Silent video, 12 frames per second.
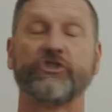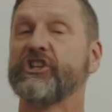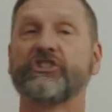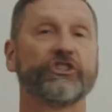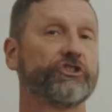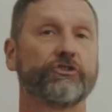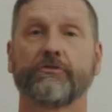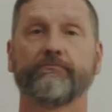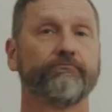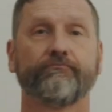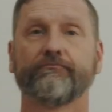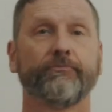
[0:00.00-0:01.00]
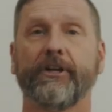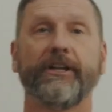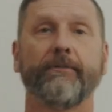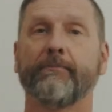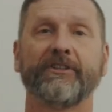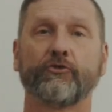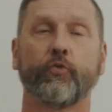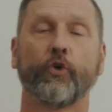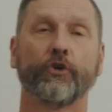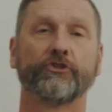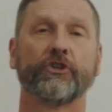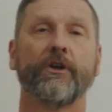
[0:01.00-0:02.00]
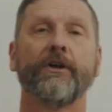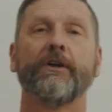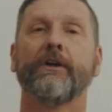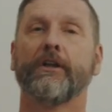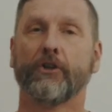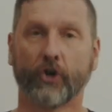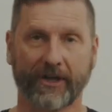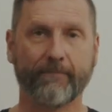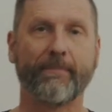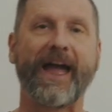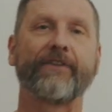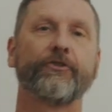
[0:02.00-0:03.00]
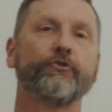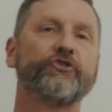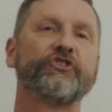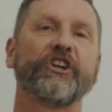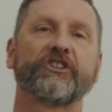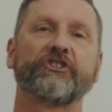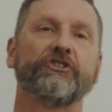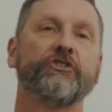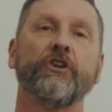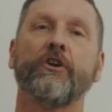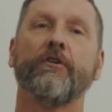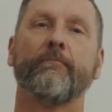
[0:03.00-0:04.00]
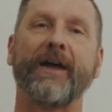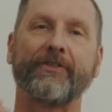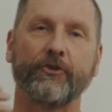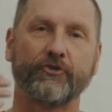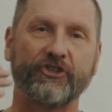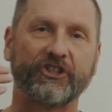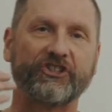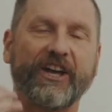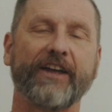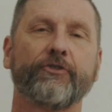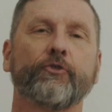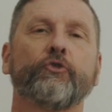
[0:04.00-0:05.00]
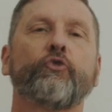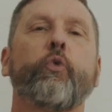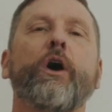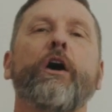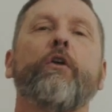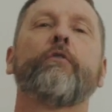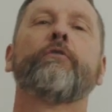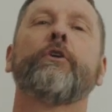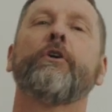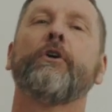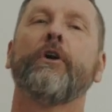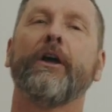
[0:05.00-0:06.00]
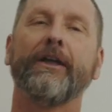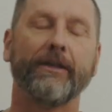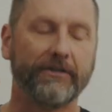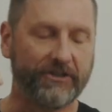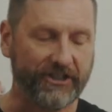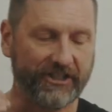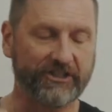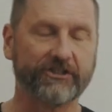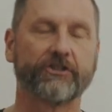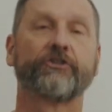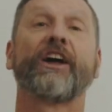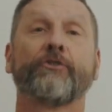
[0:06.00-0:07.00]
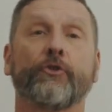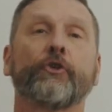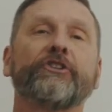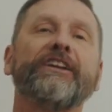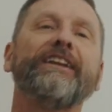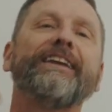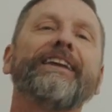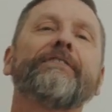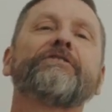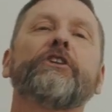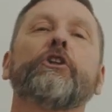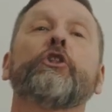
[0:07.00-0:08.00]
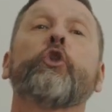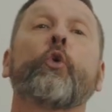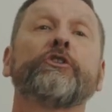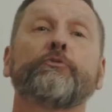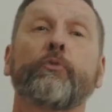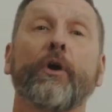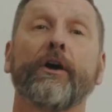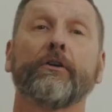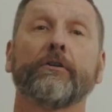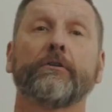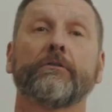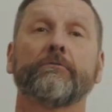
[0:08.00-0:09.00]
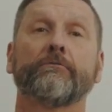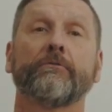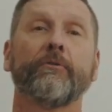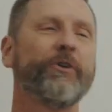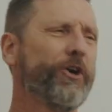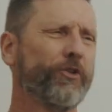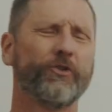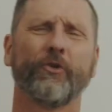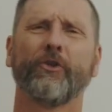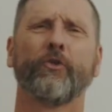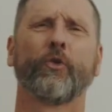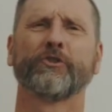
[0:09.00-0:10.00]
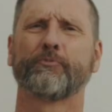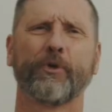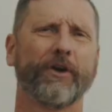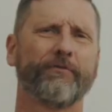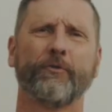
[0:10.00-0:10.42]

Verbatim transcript: Jesus, he didn't mince words. Look at Matthew 6 and Matthew 6, 9 through 12, Jesus, 9 through 13, he gives the Lord's Prayer. And we all know the Lord's Prayer.